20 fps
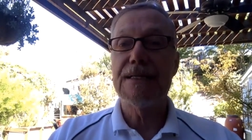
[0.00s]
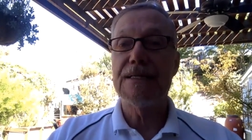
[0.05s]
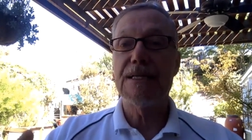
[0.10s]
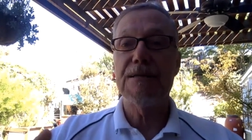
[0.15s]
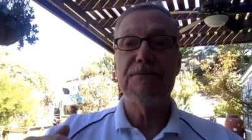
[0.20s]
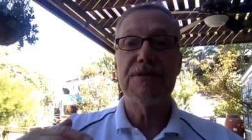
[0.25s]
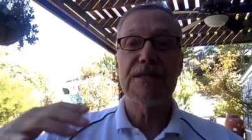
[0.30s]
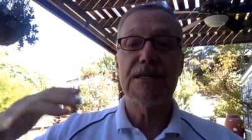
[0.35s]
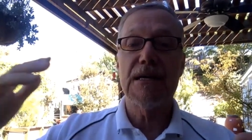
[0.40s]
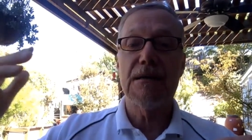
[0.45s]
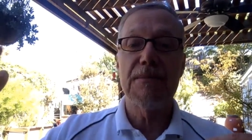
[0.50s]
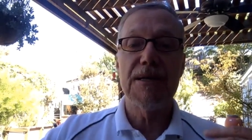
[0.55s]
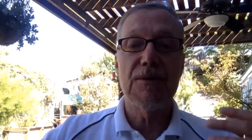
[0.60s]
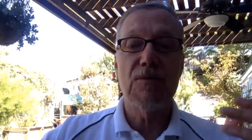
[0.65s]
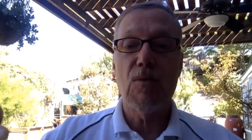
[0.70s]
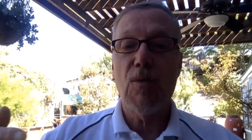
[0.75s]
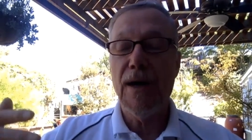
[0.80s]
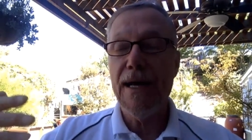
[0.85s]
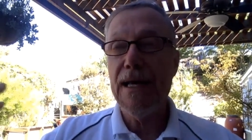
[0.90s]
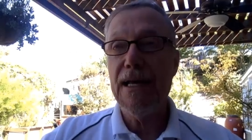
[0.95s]
It seems to come
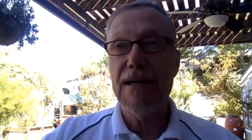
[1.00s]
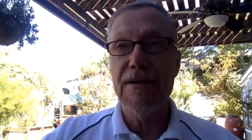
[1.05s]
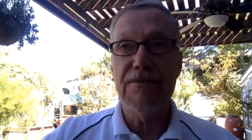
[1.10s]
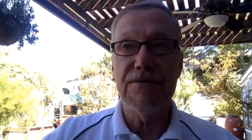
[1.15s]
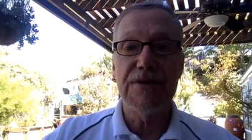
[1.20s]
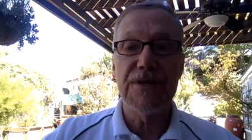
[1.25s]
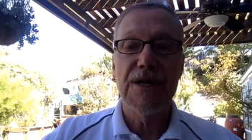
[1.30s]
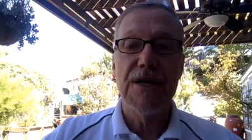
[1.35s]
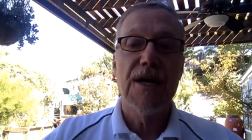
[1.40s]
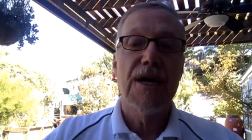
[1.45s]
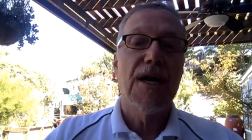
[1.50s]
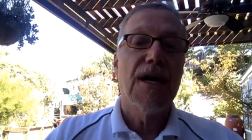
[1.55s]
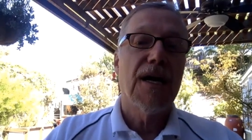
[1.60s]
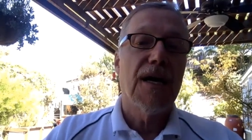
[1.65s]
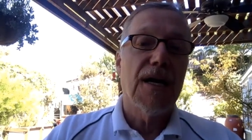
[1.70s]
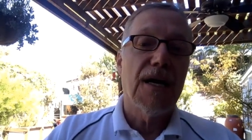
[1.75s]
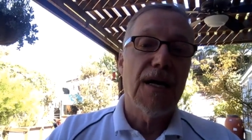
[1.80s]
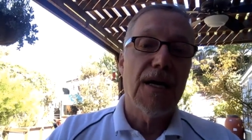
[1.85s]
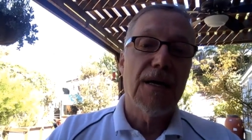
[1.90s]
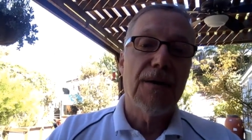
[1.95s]
in waves,
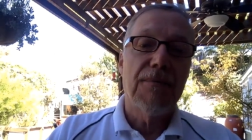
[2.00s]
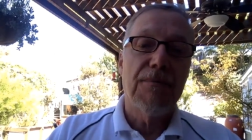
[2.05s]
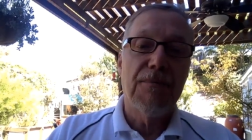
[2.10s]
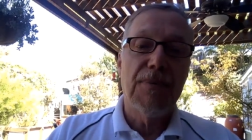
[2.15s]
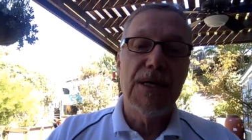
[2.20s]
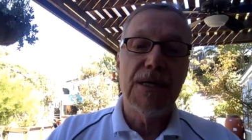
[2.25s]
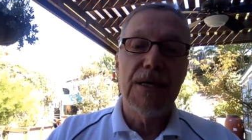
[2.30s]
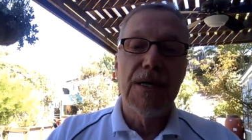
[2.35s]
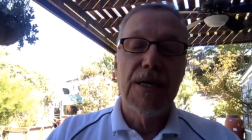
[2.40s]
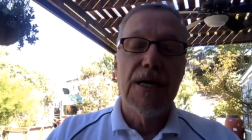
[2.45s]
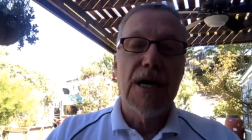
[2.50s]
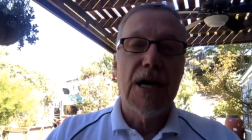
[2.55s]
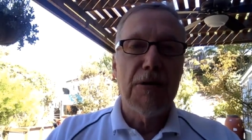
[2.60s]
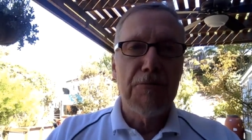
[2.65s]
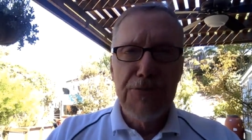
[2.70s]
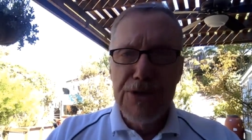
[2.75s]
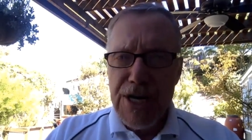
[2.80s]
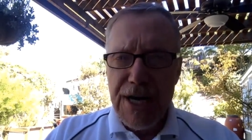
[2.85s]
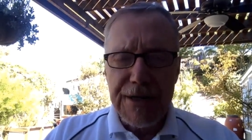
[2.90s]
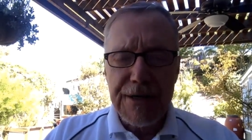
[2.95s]
um, but
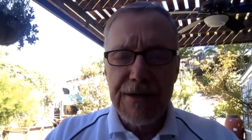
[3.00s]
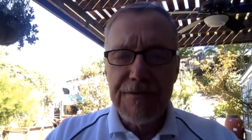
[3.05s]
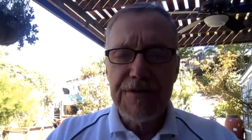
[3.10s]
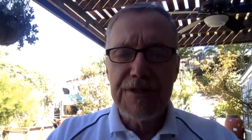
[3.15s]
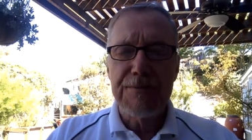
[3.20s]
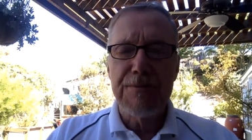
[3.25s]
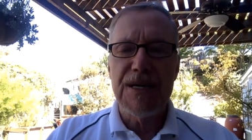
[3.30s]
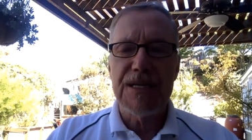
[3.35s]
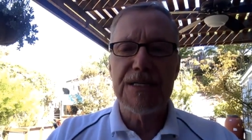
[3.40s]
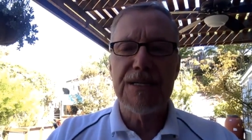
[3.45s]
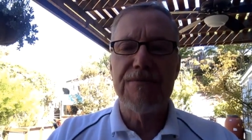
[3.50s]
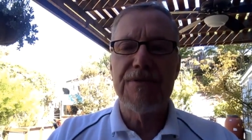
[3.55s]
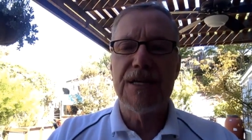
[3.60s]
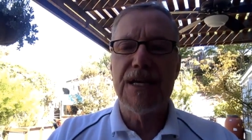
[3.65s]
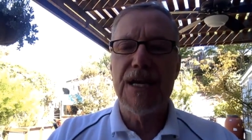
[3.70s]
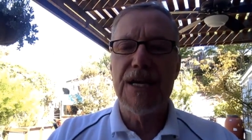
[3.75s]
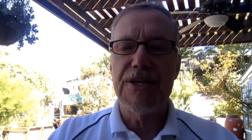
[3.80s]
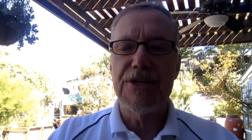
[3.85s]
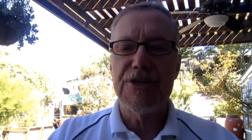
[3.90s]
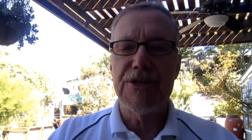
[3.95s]
objective
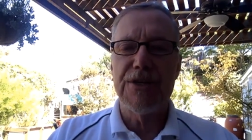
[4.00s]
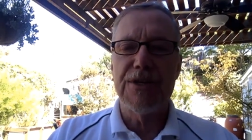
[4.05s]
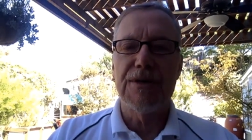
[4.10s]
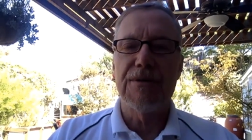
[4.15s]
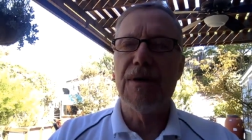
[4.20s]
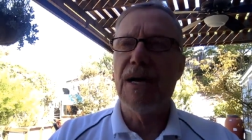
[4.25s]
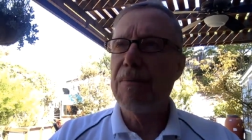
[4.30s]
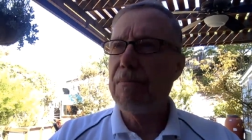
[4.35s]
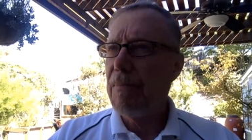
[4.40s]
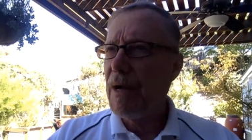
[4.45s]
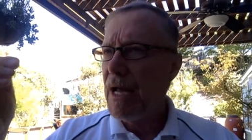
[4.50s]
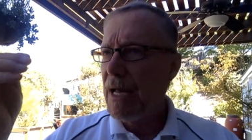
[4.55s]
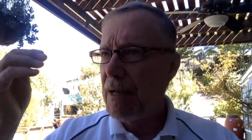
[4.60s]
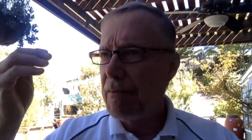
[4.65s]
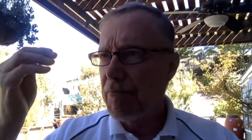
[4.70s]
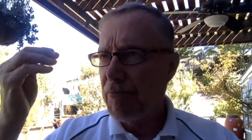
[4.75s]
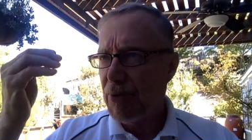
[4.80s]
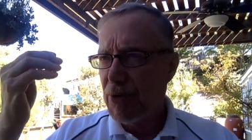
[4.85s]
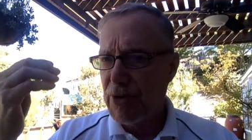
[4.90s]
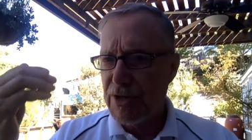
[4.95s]
specification and,
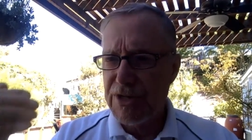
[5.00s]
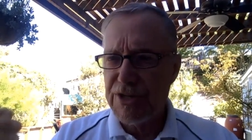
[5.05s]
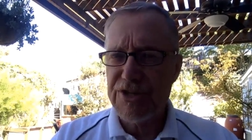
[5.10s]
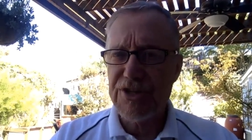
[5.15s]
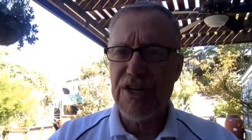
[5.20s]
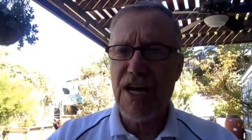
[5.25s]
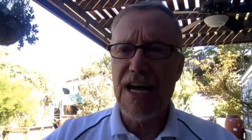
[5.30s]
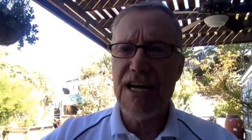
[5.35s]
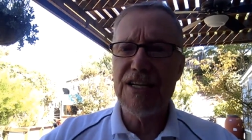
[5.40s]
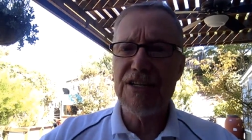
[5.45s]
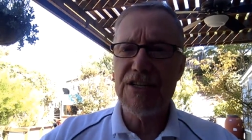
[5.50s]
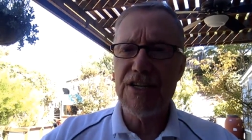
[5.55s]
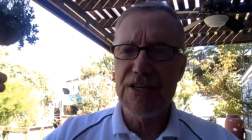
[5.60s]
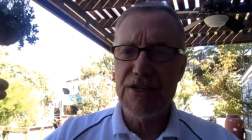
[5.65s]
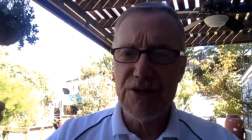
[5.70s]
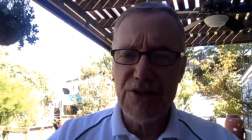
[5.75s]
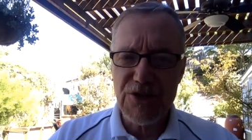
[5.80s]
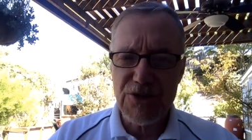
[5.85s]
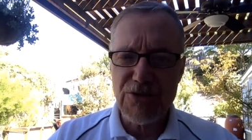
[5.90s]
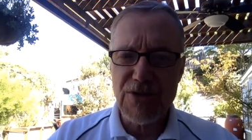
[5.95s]
and precise
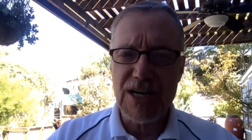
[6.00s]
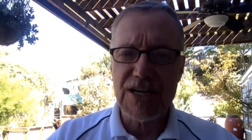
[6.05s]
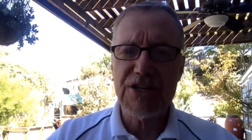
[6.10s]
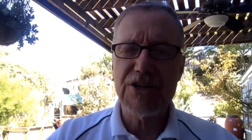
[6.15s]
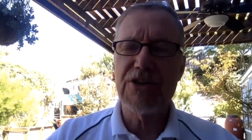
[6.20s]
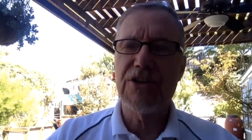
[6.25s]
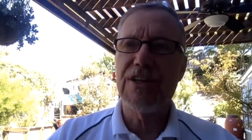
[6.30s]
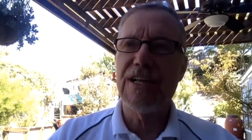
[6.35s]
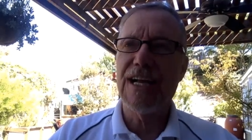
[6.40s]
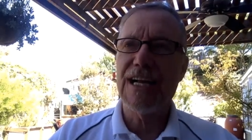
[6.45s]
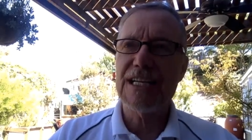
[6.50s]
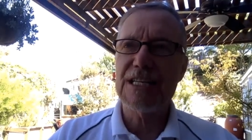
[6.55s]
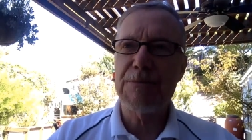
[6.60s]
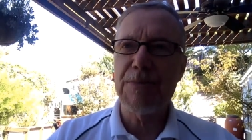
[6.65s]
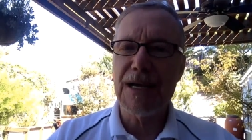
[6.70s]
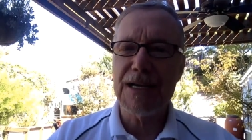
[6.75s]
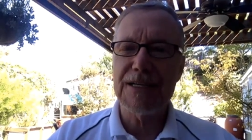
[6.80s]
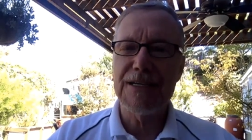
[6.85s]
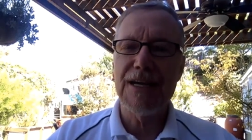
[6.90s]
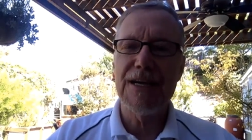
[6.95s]
instructional
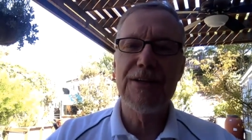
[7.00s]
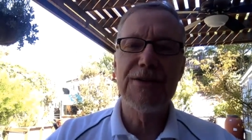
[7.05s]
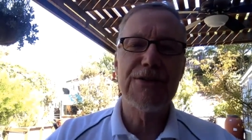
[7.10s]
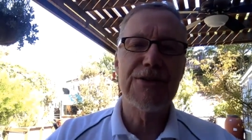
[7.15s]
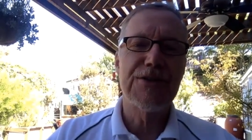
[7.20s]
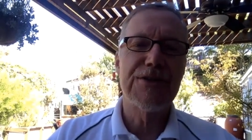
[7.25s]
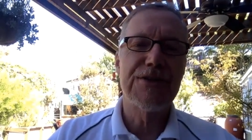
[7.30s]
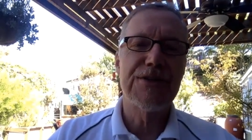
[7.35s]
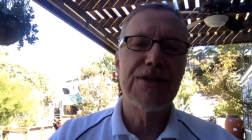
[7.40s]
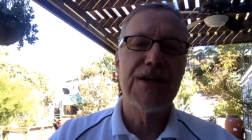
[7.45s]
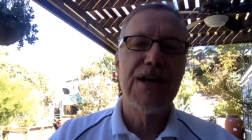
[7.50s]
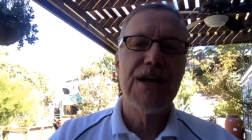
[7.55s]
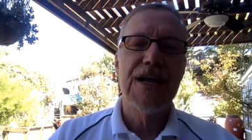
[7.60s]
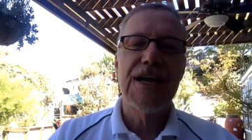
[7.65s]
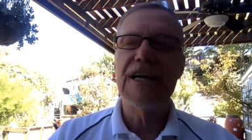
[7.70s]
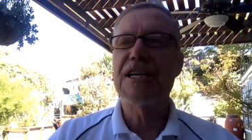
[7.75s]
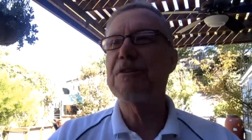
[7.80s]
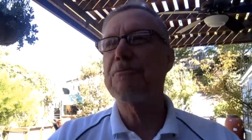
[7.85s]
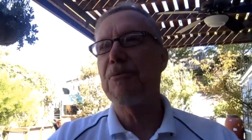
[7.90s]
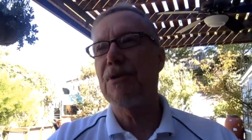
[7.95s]
expectations
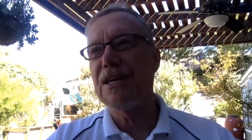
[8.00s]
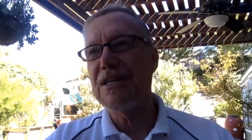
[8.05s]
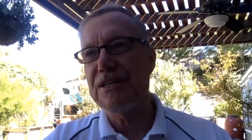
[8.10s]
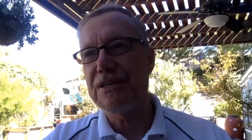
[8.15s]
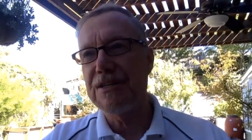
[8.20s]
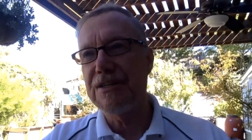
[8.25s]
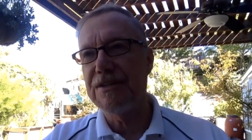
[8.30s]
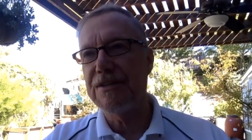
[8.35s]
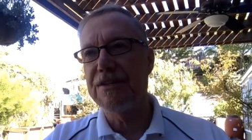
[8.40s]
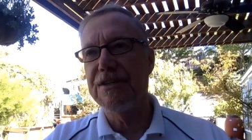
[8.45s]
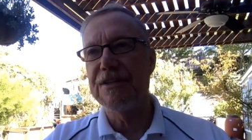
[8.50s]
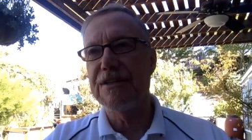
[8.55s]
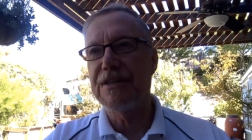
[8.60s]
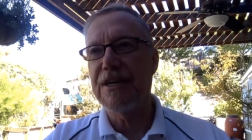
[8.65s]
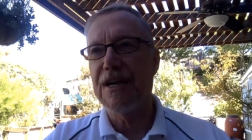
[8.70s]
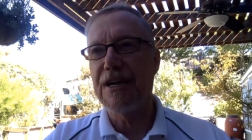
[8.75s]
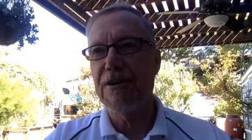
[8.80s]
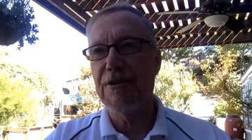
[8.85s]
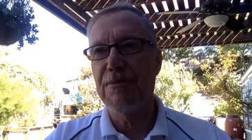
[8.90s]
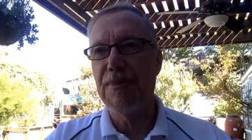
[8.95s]
expressed as
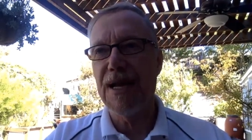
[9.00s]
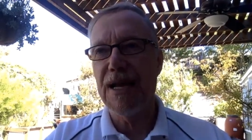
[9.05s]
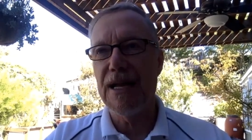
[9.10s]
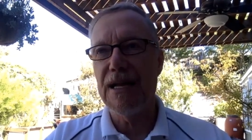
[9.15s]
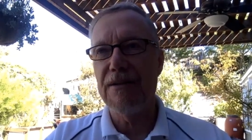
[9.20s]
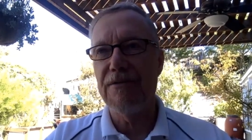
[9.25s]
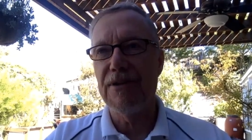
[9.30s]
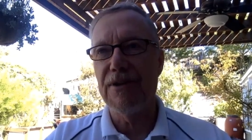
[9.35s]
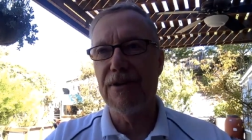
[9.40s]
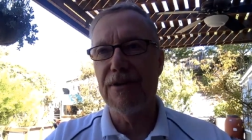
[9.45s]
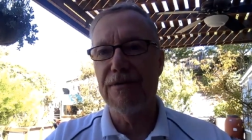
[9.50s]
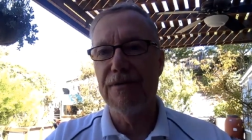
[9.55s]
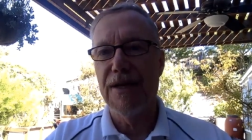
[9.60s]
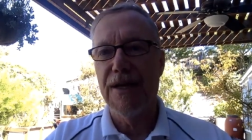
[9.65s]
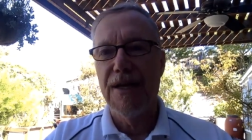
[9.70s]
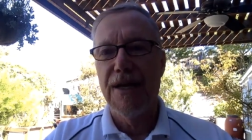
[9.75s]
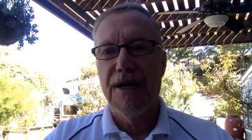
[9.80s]
desired behavior.